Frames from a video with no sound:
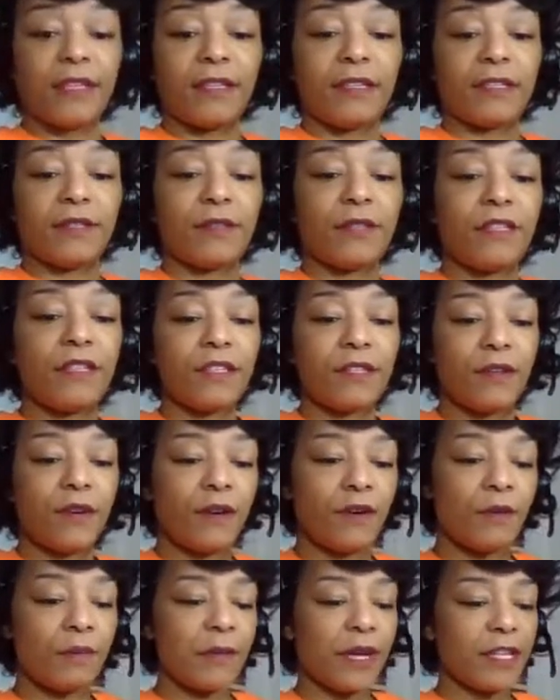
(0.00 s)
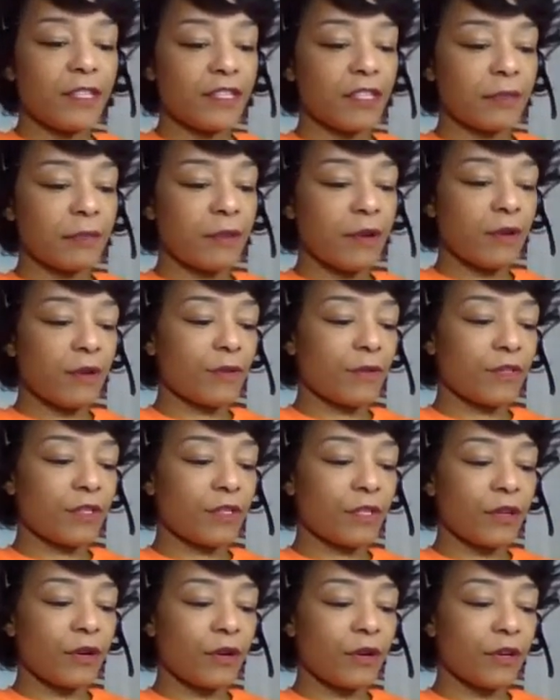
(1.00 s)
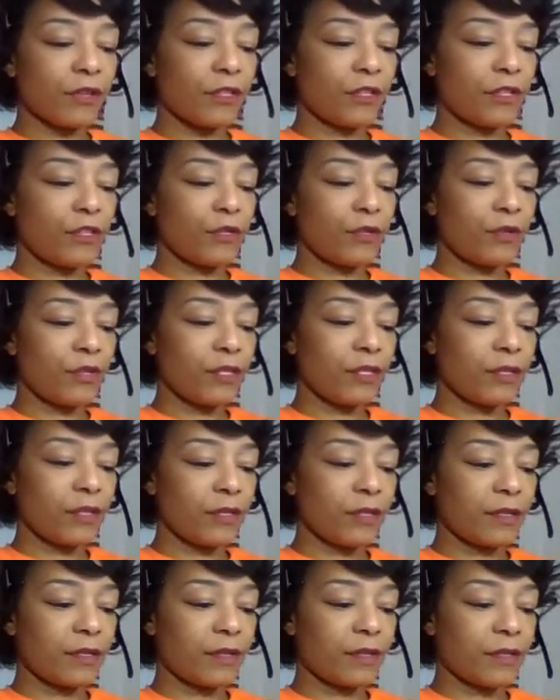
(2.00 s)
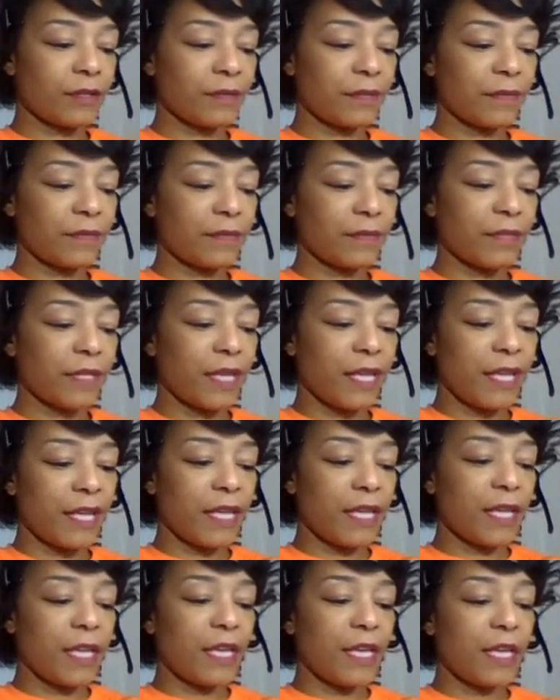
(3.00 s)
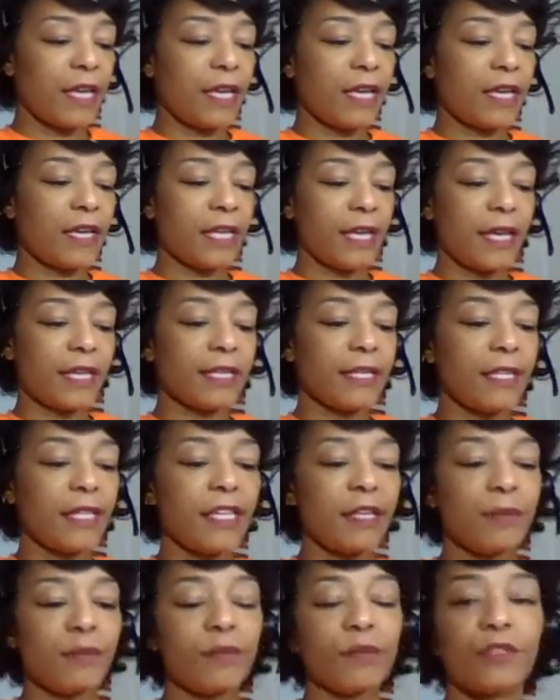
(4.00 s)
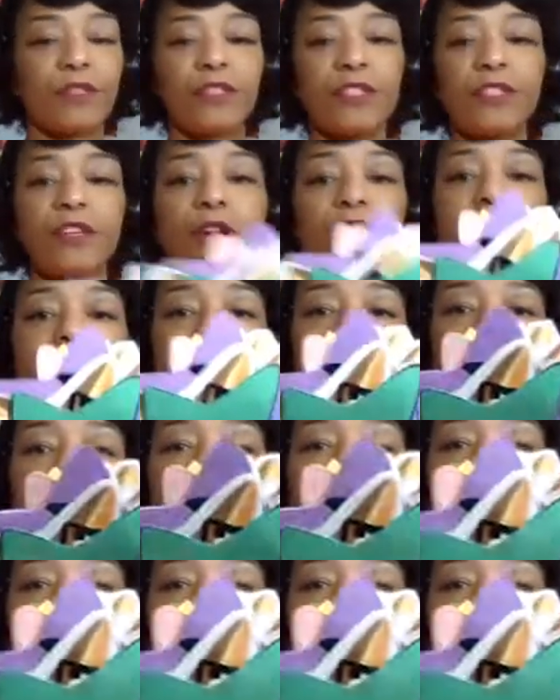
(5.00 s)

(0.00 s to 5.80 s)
So these are all my small star students, and I labeled stars for